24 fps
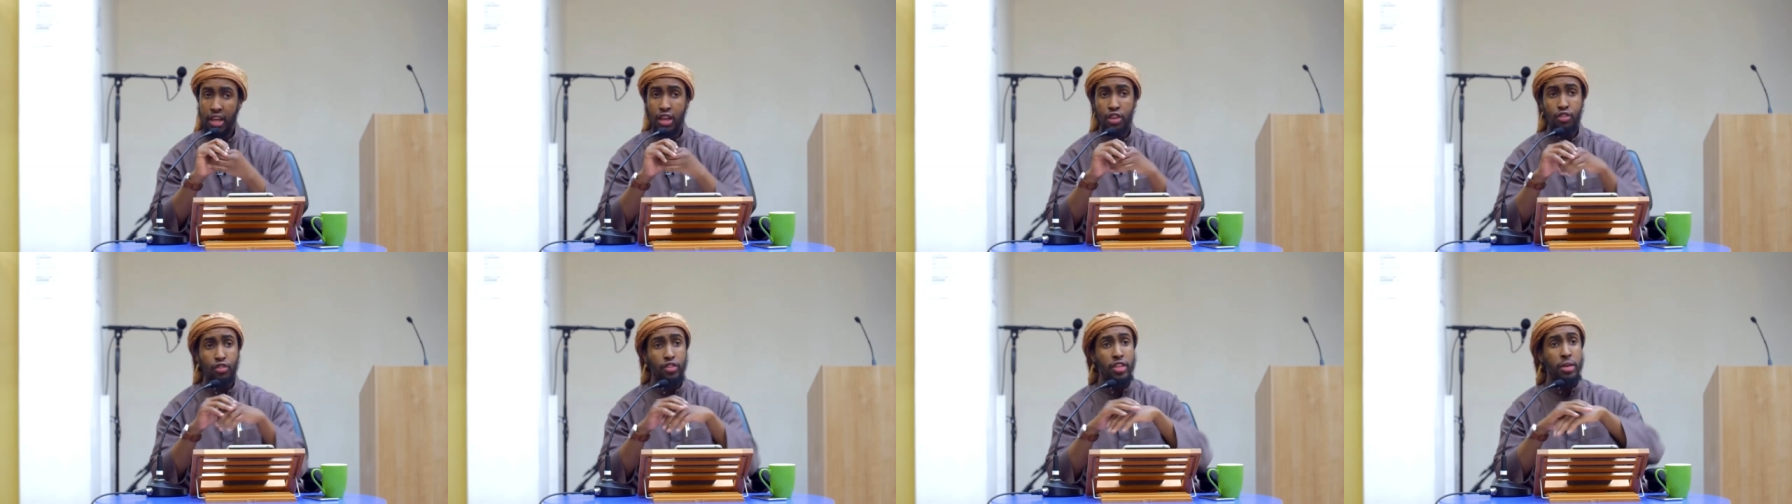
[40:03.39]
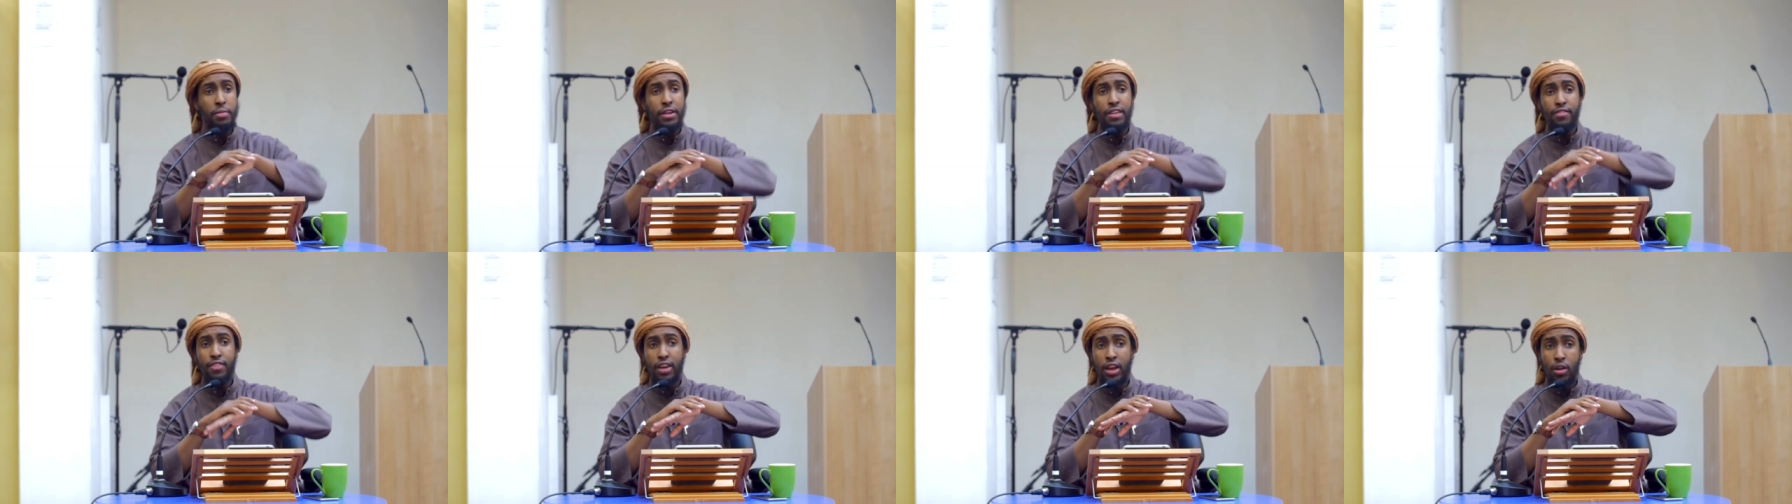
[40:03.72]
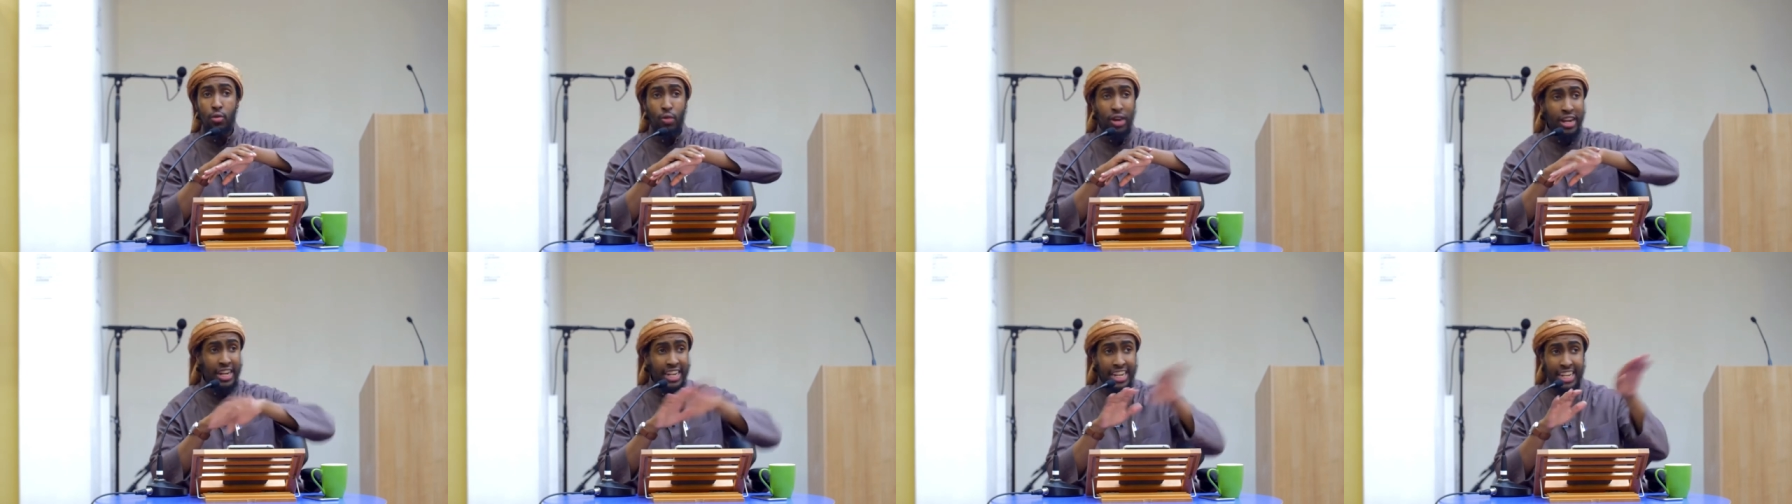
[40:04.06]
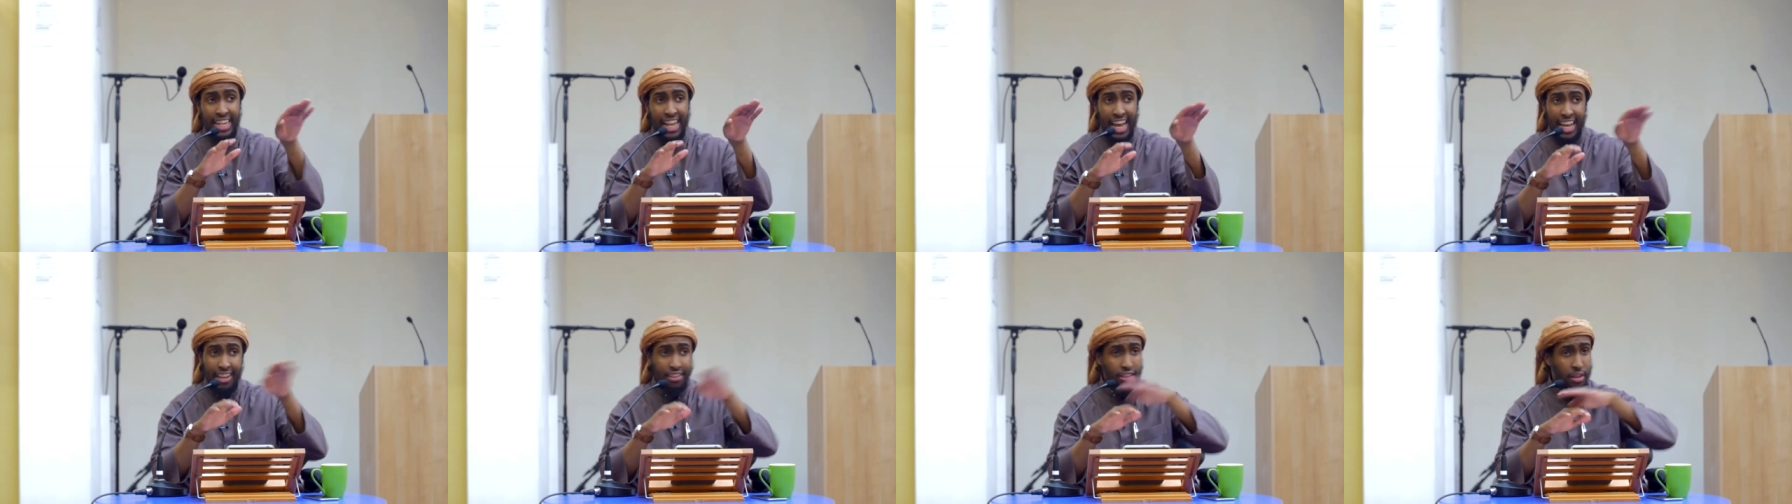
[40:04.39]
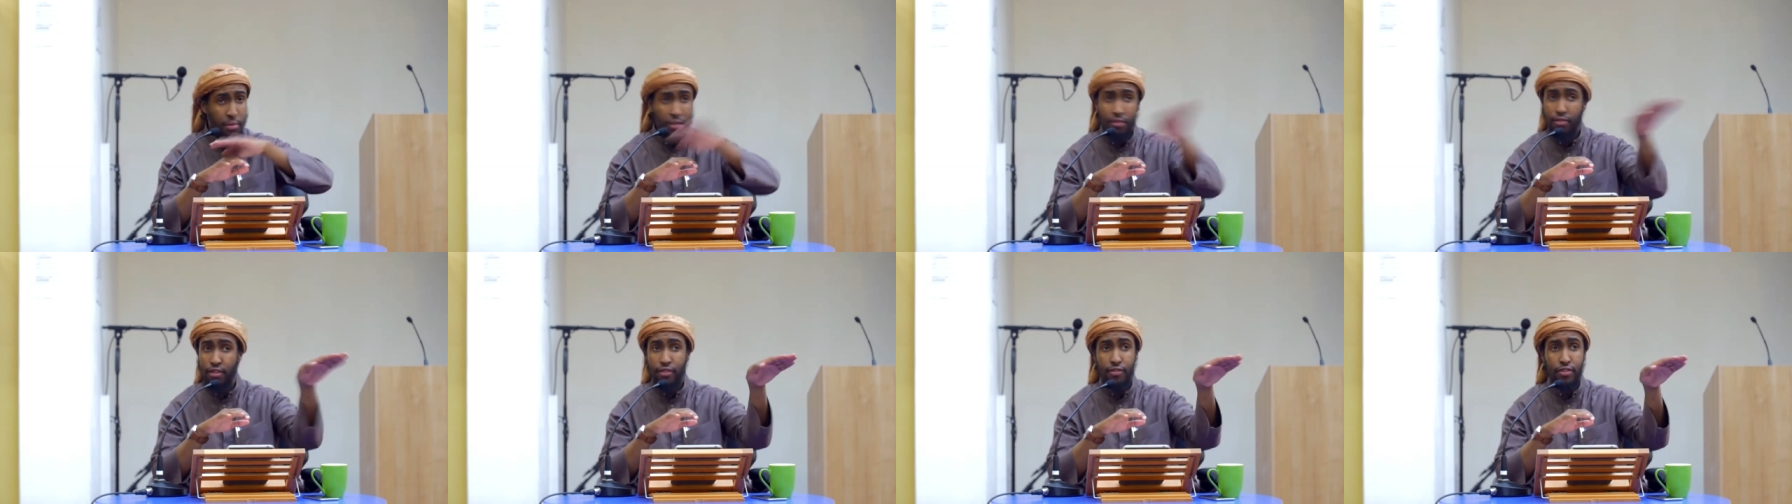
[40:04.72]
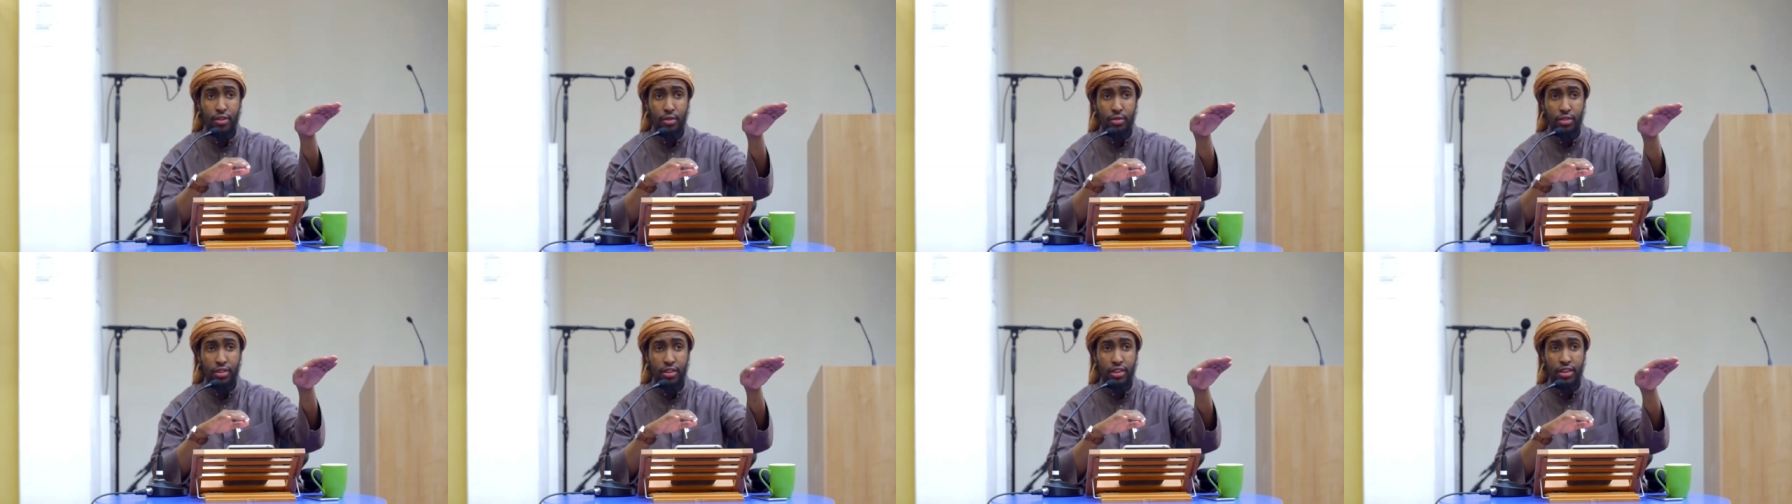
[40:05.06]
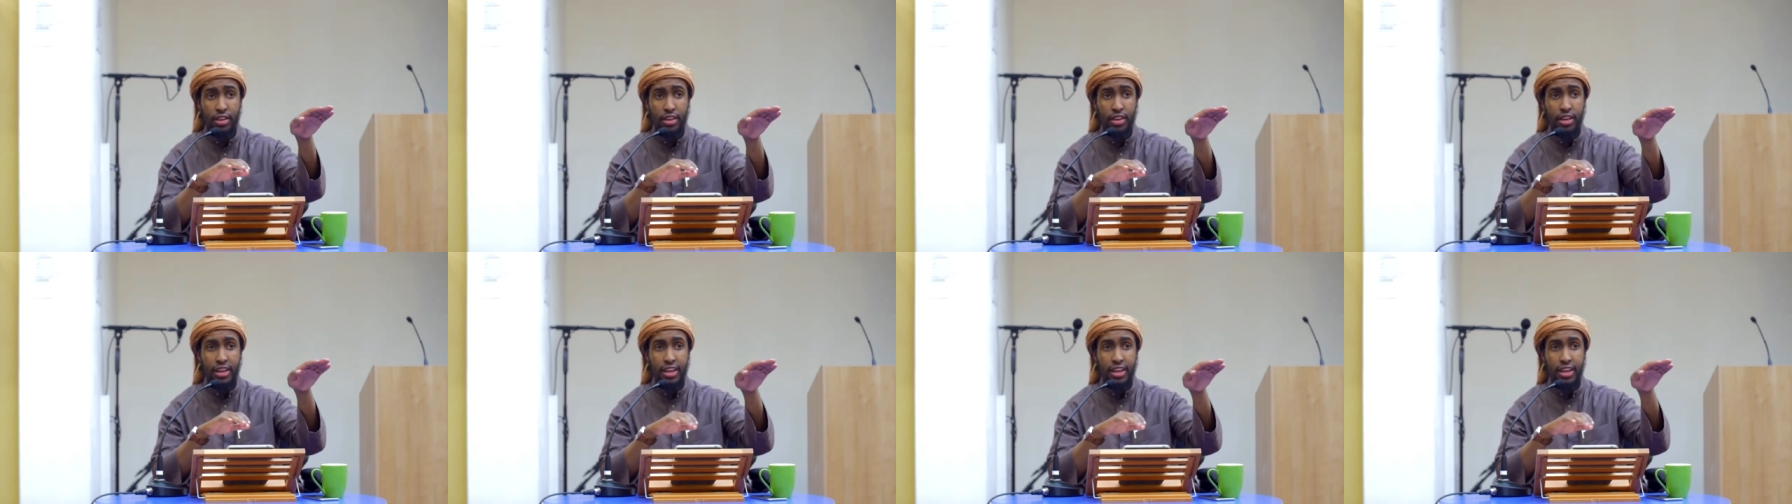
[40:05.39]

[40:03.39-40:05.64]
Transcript: So they believe al-wa'id has to be fulfilled.